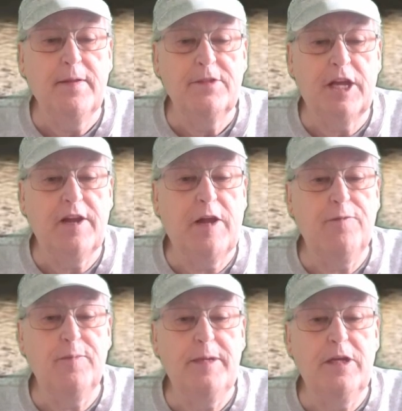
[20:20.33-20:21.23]
Check
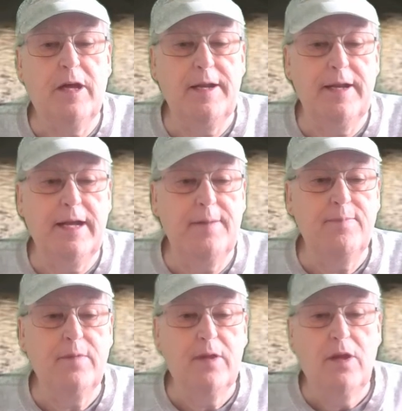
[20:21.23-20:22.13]
out for me on
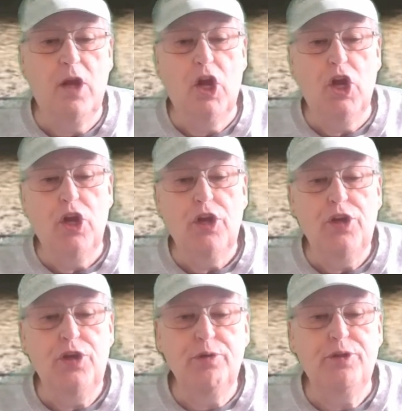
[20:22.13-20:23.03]

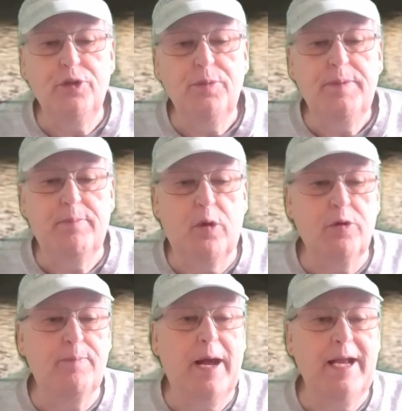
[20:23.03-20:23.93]
YouTube,
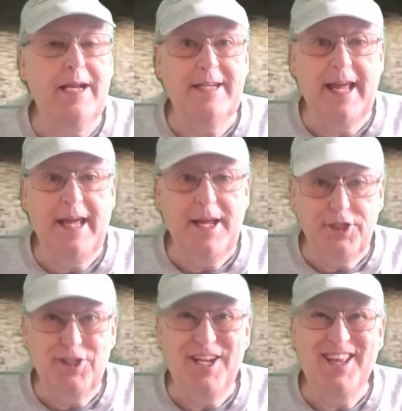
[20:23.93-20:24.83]

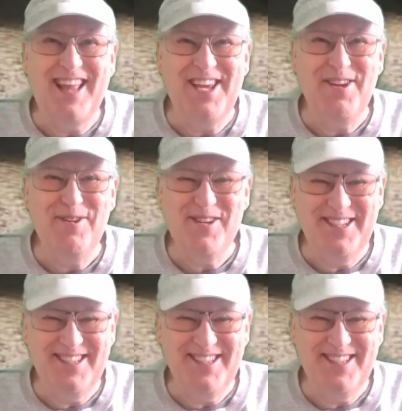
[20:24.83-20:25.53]
PokerPilotKH. Thank you.